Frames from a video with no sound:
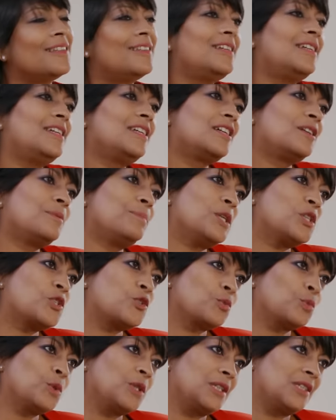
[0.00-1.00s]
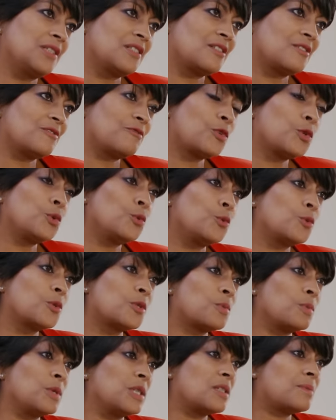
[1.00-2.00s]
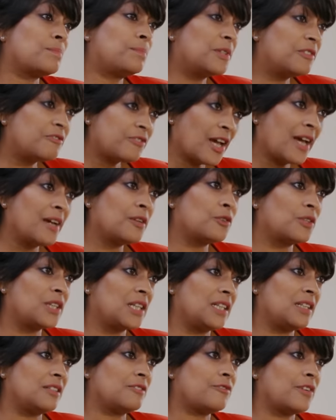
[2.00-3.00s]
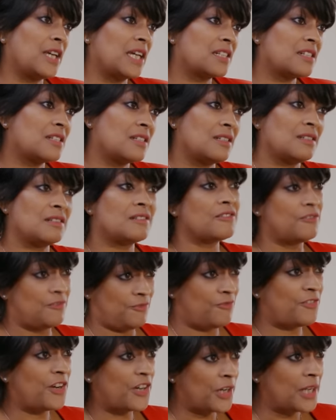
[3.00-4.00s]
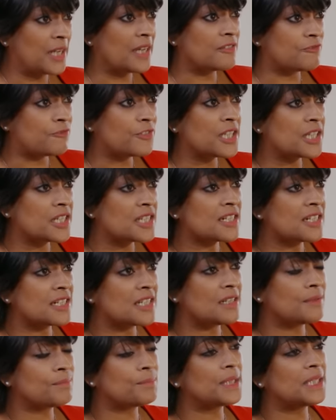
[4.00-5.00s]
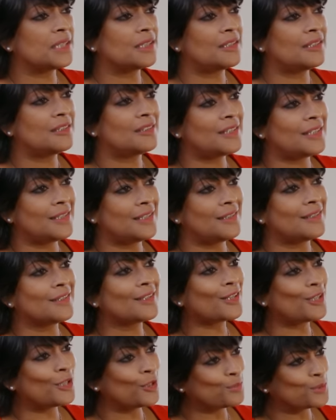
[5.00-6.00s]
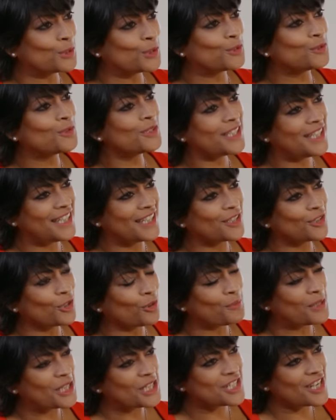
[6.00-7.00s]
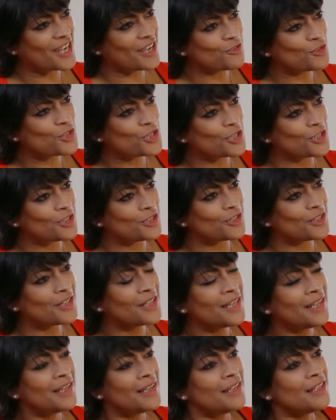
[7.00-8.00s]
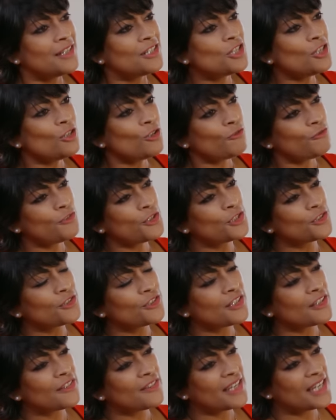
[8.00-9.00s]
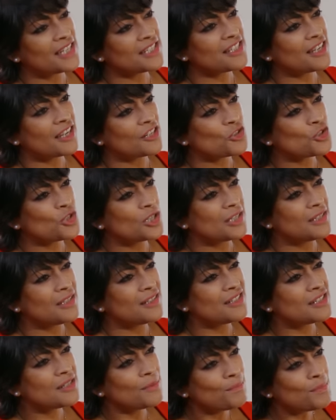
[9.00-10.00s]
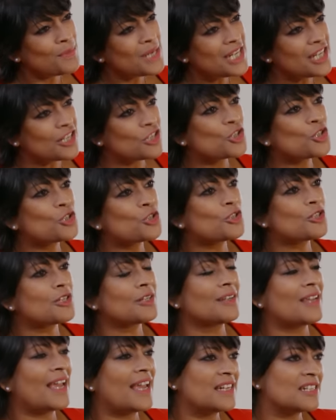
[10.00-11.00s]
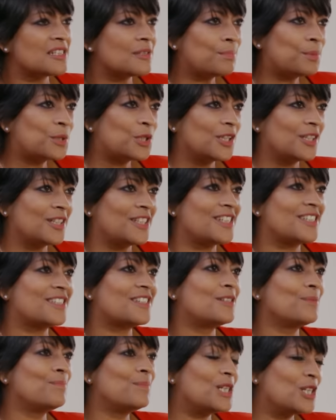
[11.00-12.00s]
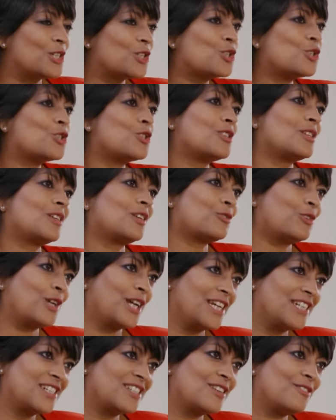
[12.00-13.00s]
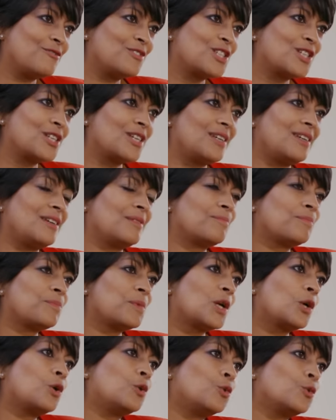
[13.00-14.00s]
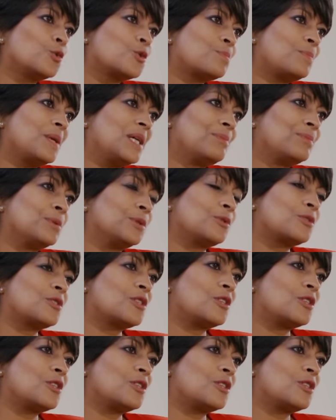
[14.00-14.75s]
The commercial world, of course, was profoundly affected very adversely by the global economic downturn. Do you feel that that's actually diminished enterprise, diminished creativity, caused people